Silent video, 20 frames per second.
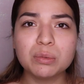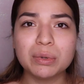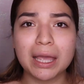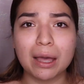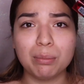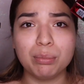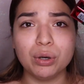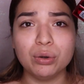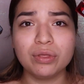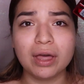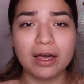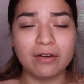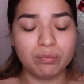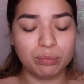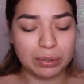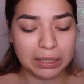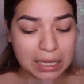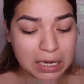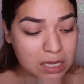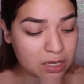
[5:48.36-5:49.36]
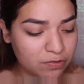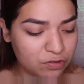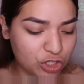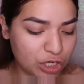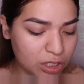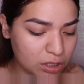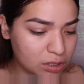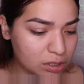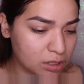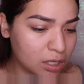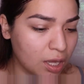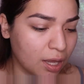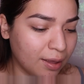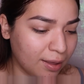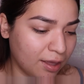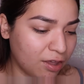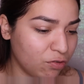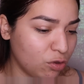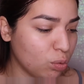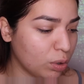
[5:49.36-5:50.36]
But yeah, both have plenty of shades
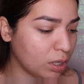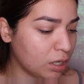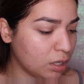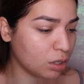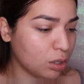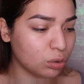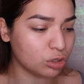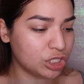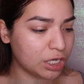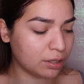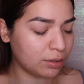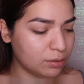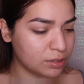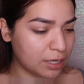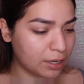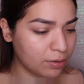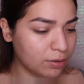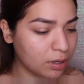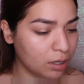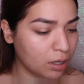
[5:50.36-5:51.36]
if you wanted to go check those out.